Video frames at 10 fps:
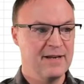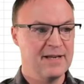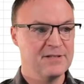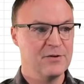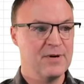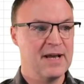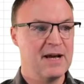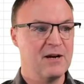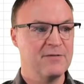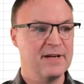And so
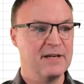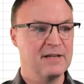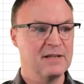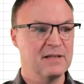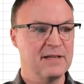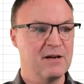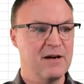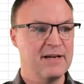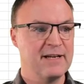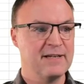now if I click
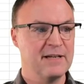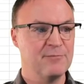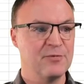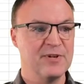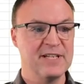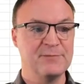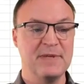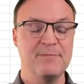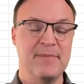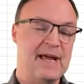on it, it brings
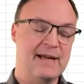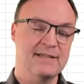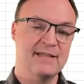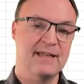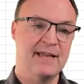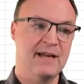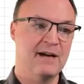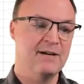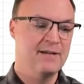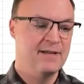me back to
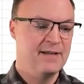here.